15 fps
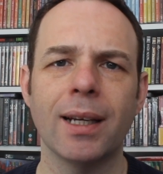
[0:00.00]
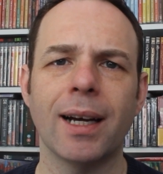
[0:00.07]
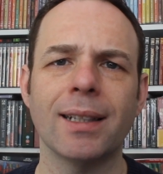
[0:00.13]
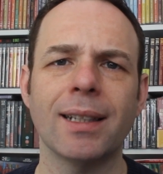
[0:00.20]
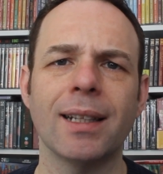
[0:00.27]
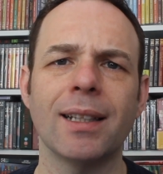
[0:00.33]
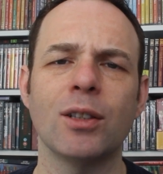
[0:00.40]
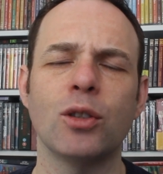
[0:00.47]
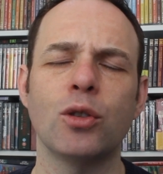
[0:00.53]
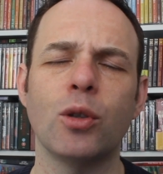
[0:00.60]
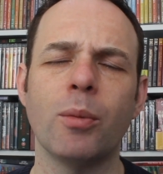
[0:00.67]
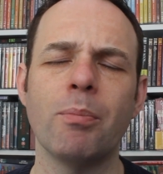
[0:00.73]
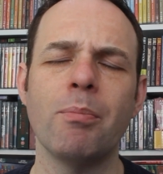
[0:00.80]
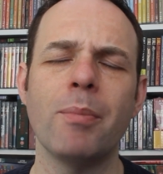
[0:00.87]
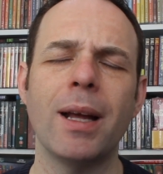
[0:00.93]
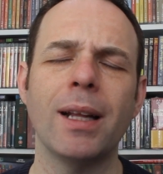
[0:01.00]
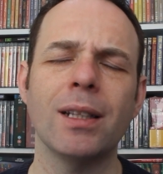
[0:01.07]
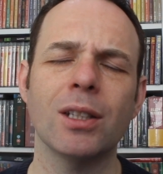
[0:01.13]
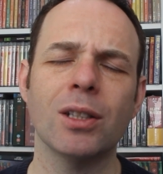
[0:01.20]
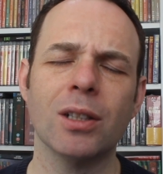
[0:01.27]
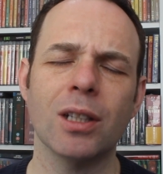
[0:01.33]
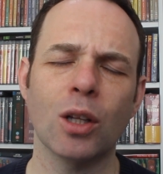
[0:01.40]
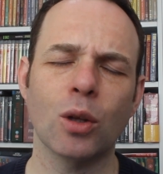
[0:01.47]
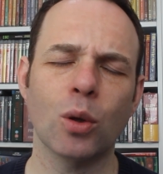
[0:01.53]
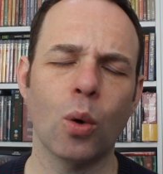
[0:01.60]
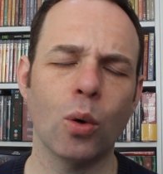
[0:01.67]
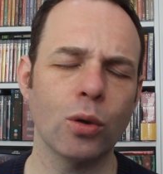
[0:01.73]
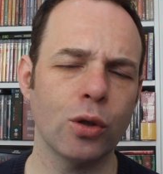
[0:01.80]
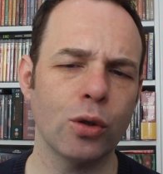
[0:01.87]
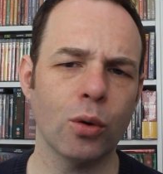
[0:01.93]
and in tremendously
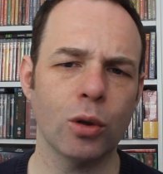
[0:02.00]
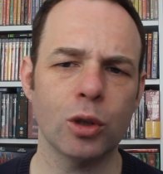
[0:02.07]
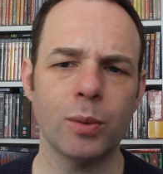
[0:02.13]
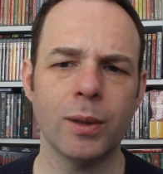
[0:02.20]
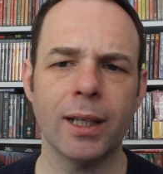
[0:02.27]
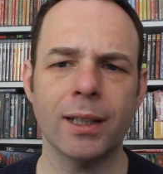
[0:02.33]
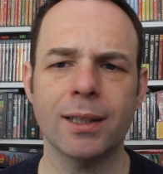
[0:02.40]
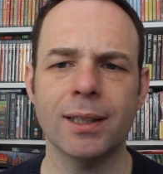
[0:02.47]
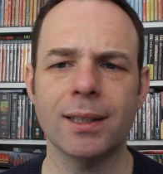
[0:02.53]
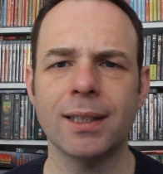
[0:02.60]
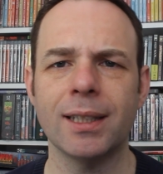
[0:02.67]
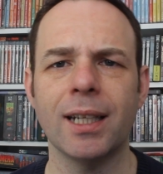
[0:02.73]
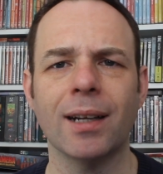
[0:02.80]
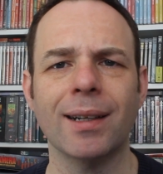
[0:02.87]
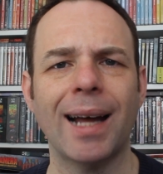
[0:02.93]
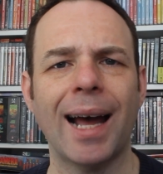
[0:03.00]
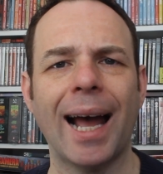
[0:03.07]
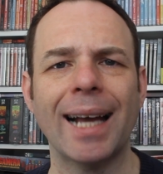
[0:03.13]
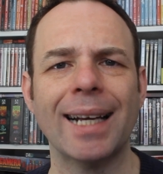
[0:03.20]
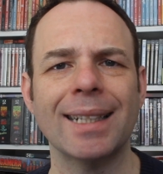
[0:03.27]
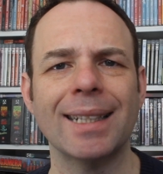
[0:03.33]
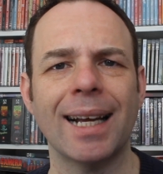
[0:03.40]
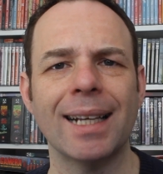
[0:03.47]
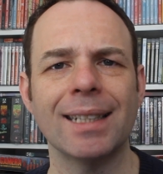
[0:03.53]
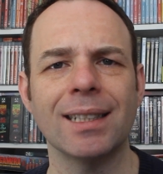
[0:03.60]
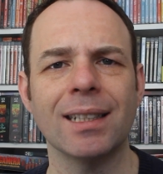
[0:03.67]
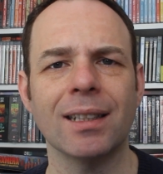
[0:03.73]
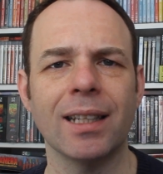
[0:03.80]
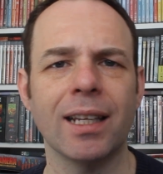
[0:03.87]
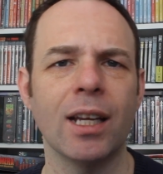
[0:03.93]
long shots we get to see her
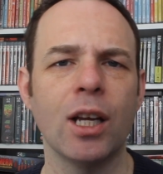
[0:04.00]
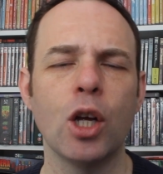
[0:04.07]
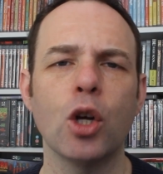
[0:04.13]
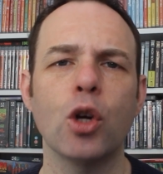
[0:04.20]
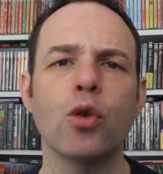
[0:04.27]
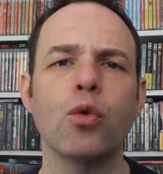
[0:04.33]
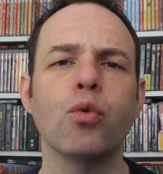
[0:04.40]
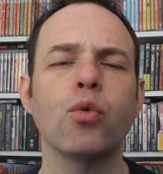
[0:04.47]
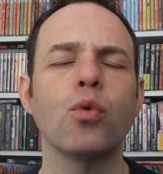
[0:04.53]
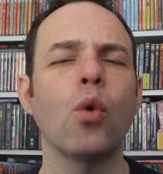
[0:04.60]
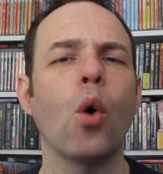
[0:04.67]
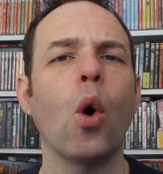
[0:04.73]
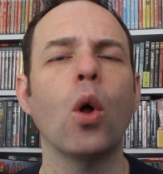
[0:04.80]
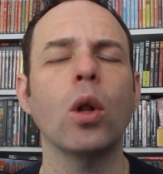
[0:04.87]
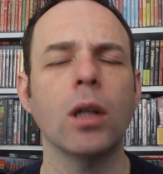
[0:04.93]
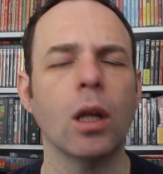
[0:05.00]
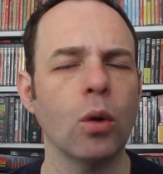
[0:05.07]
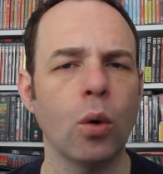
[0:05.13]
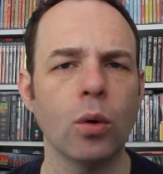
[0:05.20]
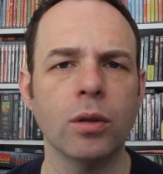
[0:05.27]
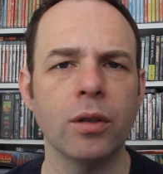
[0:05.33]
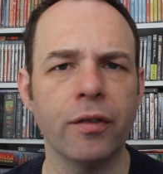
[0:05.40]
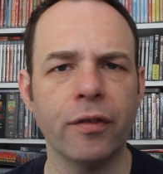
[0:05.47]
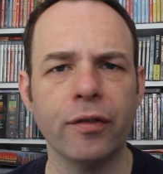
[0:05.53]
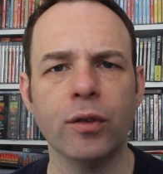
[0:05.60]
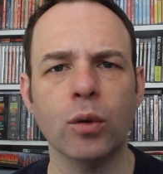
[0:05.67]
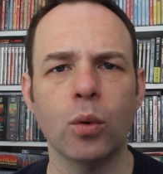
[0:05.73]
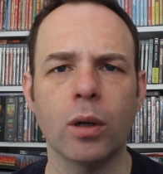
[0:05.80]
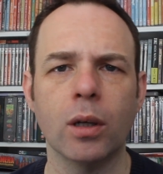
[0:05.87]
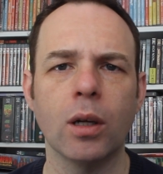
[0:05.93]
agonizingly crawl along the
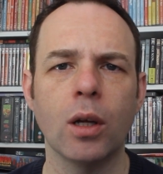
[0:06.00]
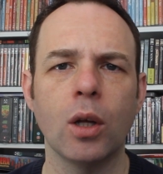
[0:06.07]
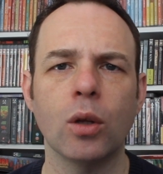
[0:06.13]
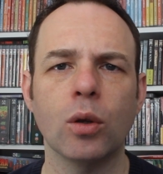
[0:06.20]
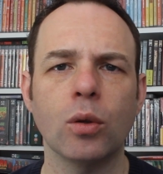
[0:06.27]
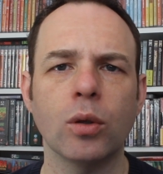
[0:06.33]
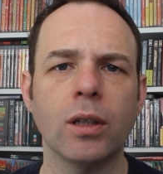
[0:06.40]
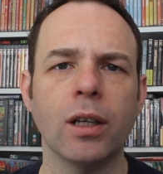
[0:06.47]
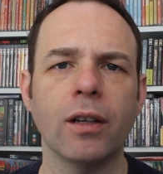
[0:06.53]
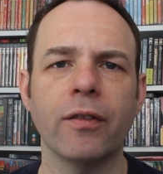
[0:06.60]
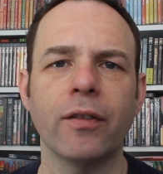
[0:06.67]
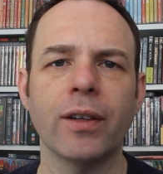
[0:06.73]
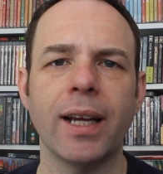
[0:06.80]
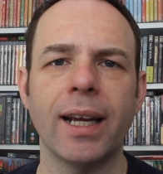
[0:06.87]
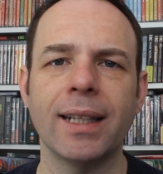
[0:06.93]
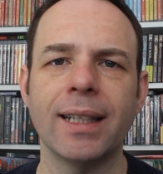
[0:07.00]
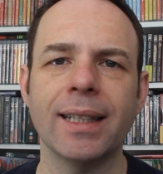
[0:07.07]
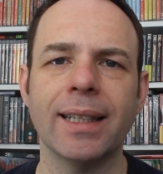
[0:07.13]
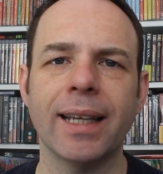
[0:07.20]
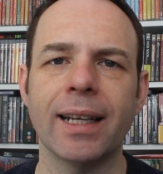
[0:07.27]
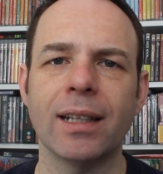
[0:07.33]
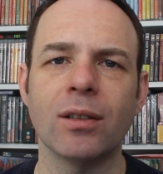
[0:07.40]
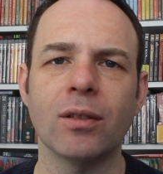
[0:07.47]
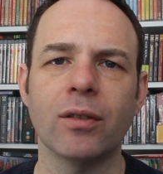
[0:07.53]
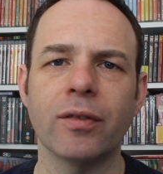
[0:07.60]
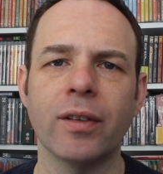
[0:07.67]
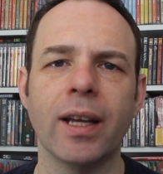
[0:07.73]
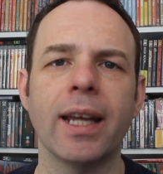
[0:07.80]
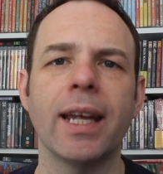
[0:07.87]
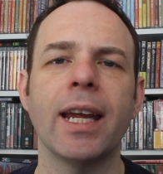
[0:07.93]
floor looking for any kind
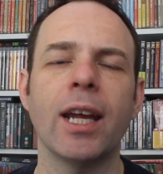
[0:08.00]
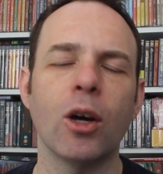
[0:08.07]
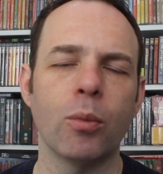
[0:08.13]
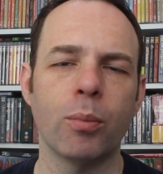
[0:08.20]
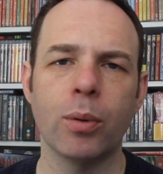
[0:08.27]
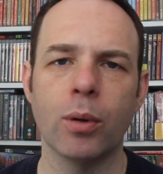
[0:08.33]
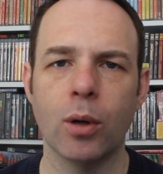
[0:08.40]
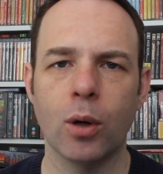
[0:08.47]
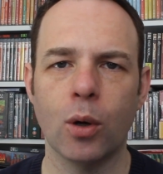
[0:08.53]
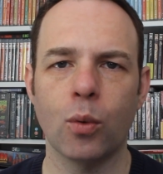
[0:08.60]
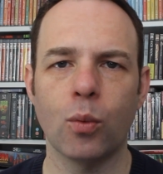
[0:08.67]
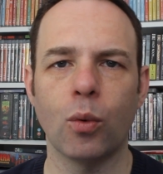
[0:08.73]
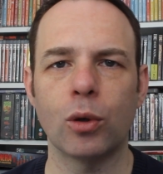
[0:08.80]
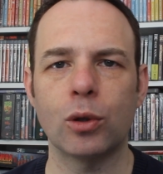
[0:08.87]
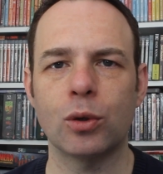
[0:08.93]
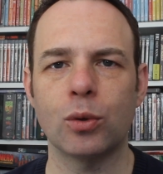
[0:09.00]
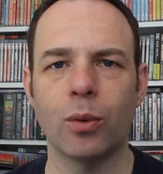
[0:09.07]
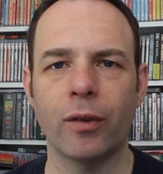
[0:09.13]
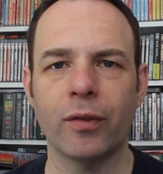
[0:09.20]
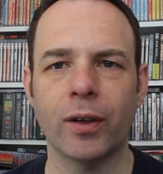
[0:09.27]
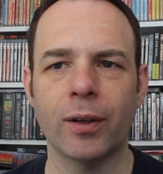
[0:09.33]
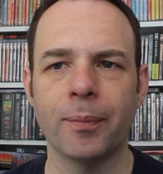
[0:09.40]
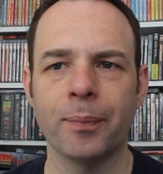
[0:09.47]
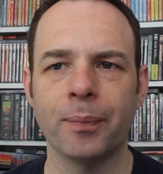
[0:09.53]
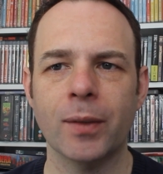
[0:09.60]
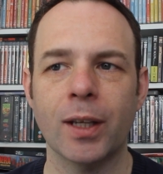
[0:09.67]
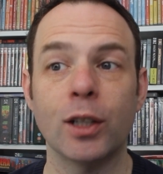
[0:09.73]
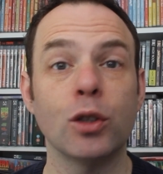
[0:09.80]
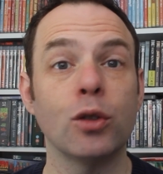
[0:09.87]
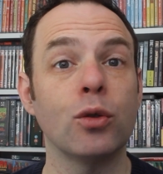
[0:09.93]
of help whatsoever.
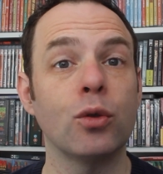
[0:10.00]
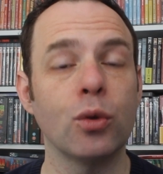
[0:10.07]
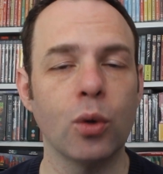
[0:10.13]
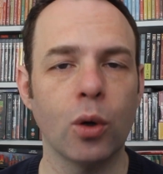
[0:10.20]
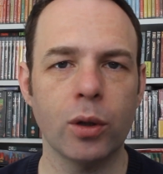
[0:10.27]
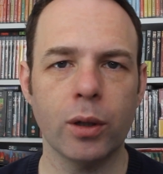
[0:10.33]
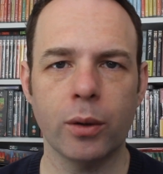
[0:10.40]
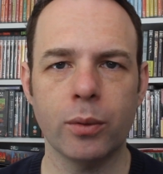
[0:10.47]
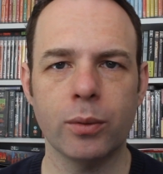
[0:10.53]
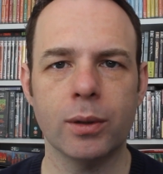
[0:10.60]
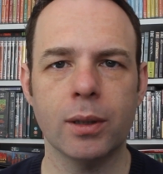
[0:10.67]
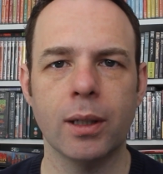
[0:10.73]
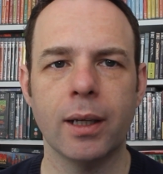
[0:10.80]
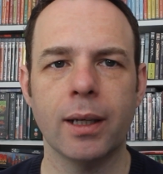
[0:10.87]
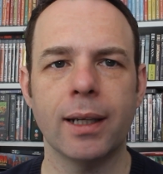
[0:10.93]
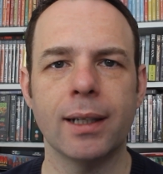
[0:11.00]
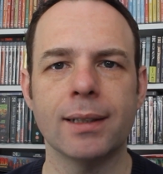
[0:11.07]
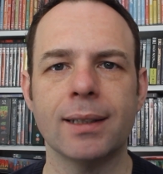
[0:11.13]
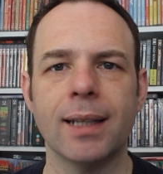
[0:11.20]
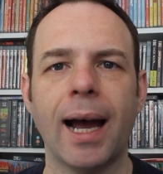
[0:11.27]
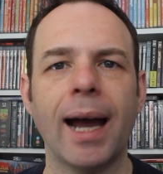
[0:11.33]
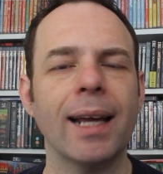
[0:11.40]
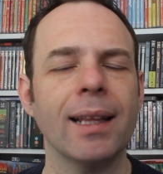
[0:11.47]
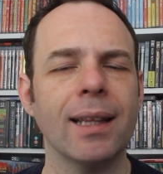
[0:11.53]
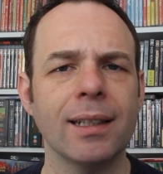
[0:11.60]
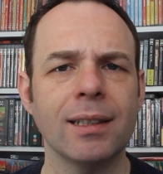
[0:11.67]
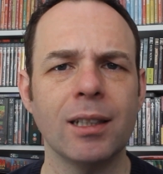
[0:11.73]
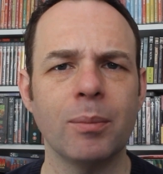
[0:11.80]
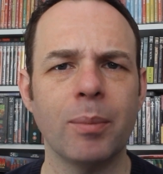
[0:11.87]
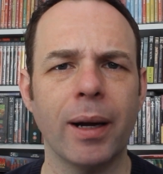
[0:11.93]
It's drawn out, it's
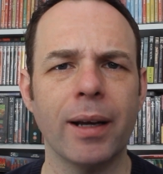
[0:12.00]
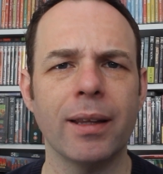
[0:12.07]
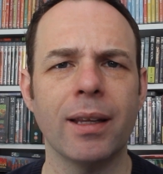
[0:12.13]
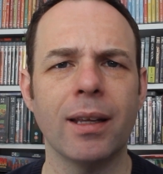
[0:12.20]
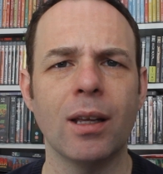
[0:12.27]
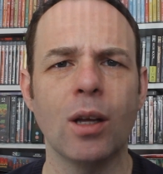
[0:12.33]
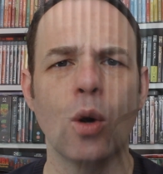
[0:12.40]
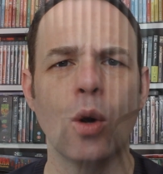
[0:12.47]
highlighted by the